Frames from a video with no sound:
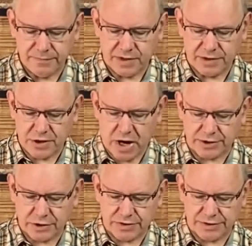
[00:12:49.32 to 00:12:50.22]
And
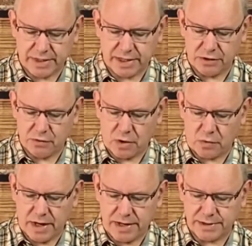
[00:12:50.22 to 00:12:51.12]
Joshua said, you are
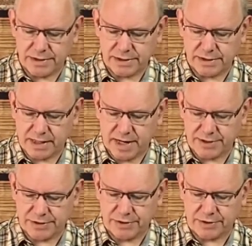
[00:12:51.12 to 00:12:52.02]
witnesses
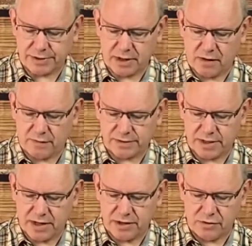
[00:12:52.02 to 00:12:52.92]
against yourselves
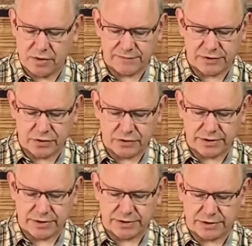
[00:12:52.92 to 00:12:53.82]
that you have
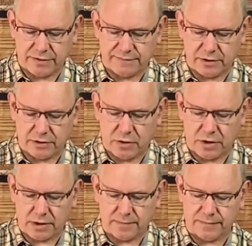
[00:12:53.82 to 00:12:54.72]
chosen to serve the
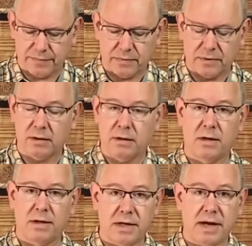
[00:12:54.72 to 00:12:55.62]
Lord.
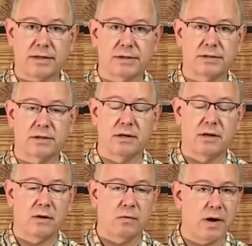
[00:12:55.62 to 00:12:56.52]
Yes,
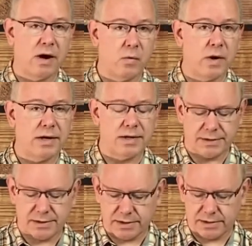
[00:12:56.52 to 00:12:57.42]
we are
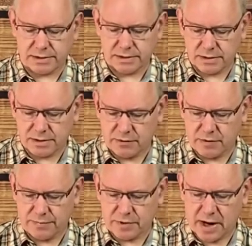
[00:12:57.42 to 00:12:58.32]
witnesses, they
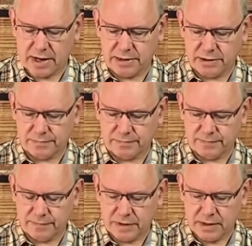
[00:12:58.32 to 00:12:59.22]
replied.
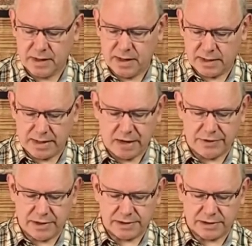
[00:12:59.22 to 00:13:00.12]
Now
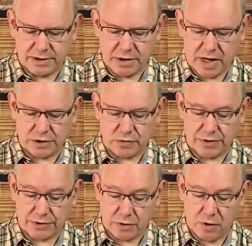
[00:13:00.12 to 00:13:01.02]
then, said Joshua,
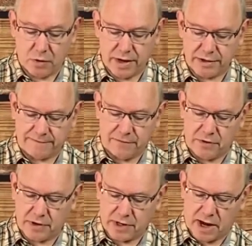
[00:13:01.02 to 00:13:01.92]
throw away the
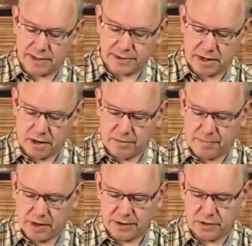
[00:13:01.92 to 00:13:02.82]
foreign gods that are
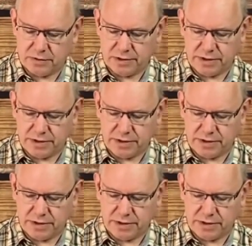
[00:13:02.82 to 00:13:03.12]
among you and